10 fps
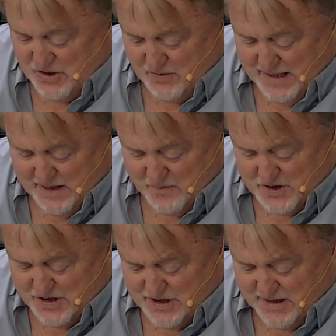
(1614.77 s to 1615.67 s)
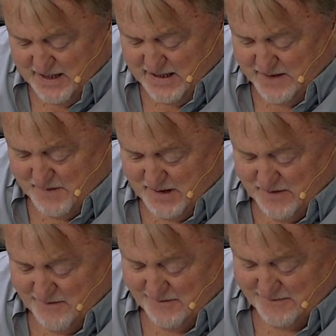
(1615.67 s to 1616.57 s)
So Adam was just like him, you
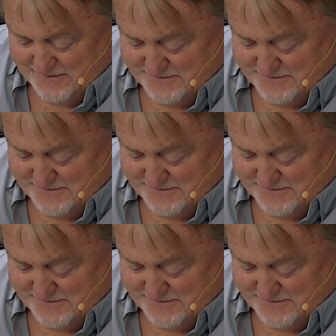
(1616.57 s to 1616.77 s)
know.